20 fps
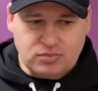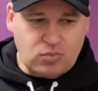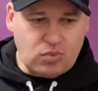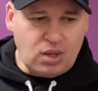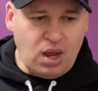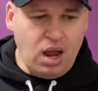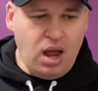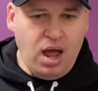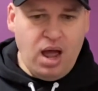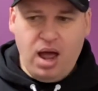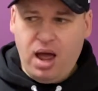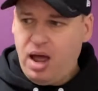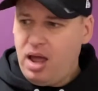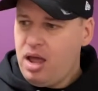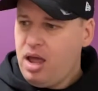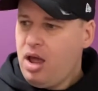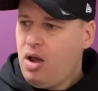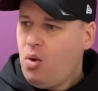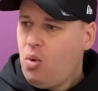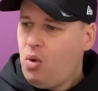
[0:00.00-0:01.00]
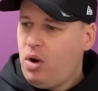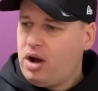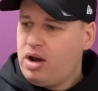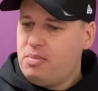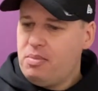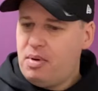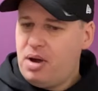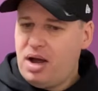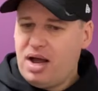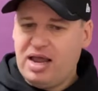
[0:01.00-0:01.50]
One
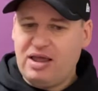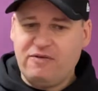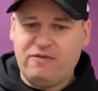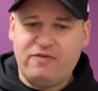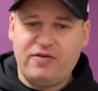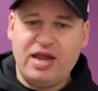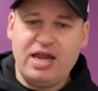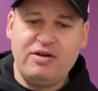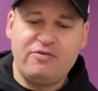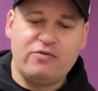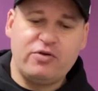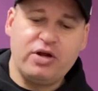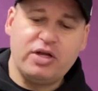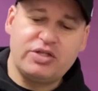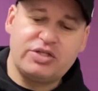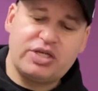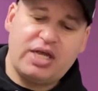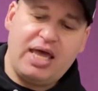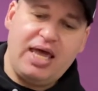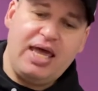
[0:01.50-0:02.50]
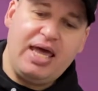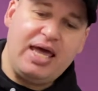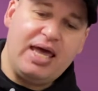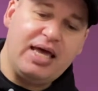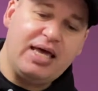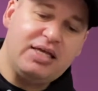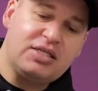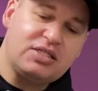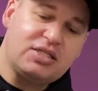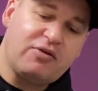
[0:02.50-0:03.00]
of my favorites
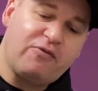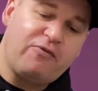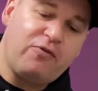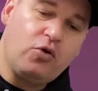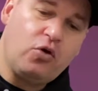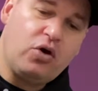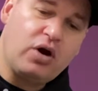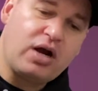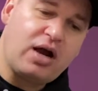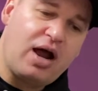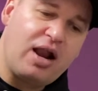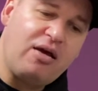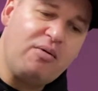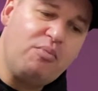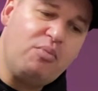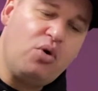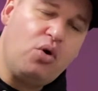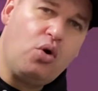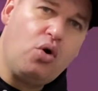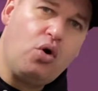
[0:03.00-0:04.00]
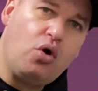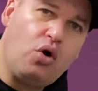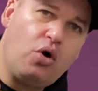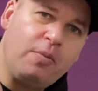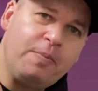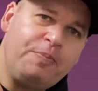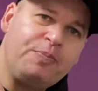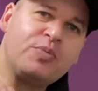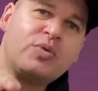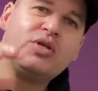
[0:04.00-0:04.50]
is for kind of
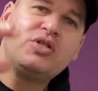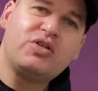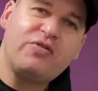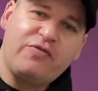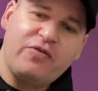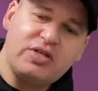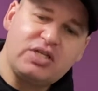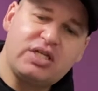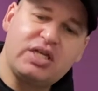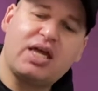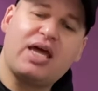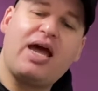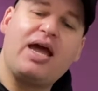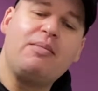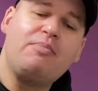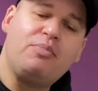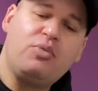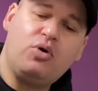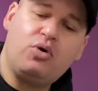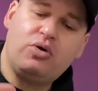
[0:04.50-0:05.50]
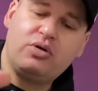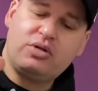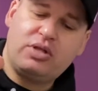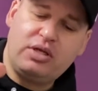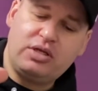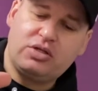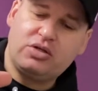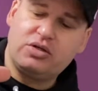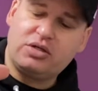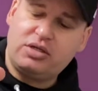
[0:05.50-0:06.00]
more sophisticated, more
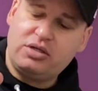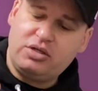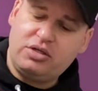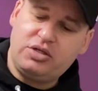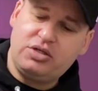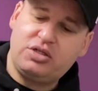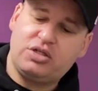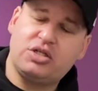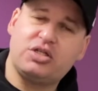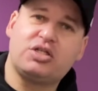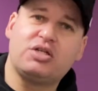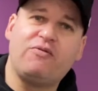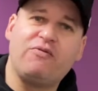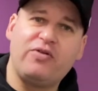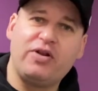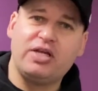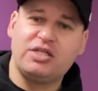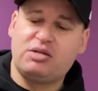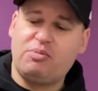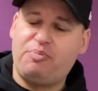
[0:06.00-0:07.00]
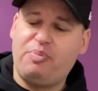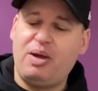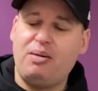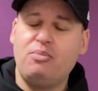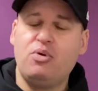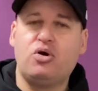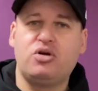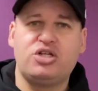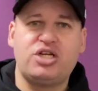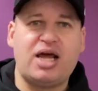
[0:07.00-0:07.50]
just something that's a bit
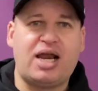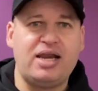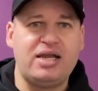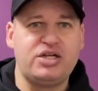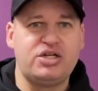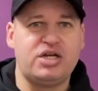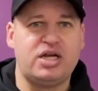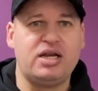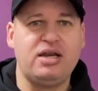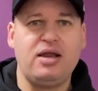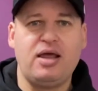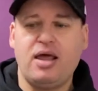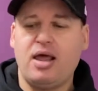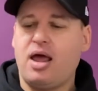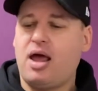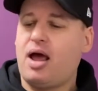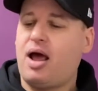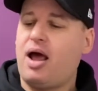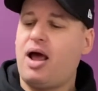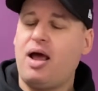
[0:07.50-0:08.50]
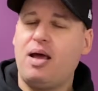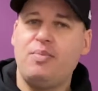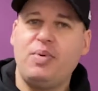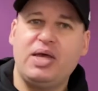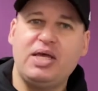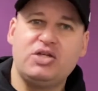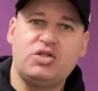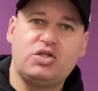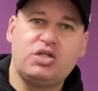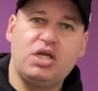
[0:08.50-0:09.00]
more challenging,
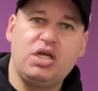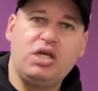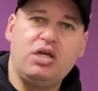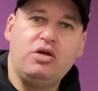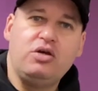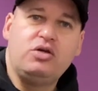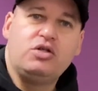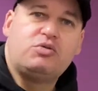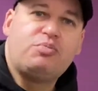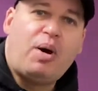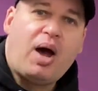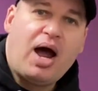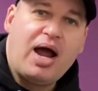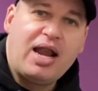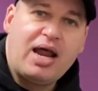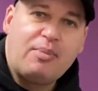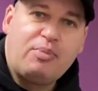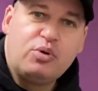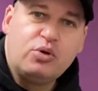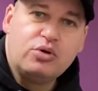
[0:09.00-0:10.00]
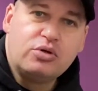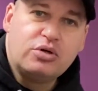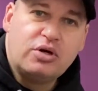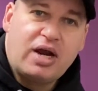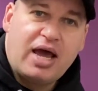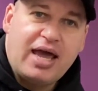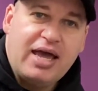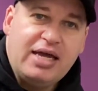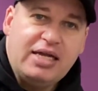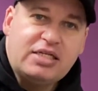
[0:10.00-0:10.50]
is to use pineapple
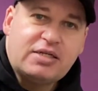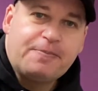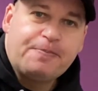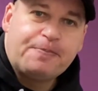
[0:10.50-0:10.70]
grenade.